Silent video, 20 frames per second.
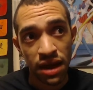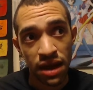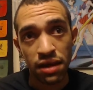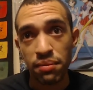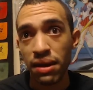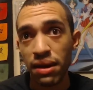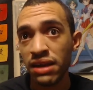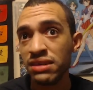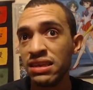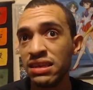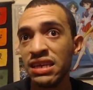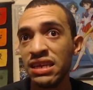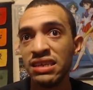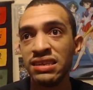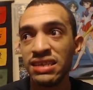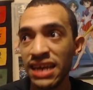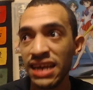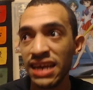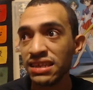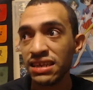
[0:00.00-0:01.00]
Everybody keeps
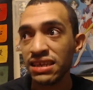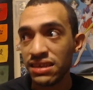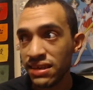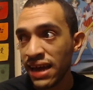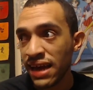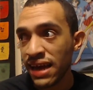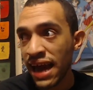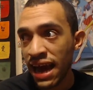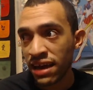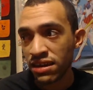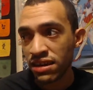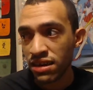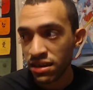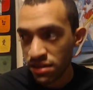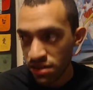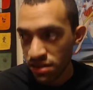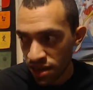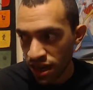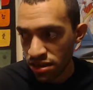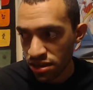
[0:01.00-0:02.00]
saying this is a hack and
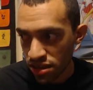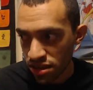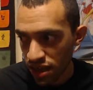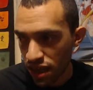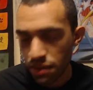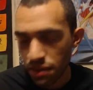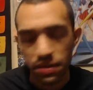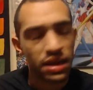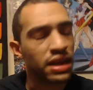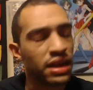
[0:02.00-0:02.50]
slash game.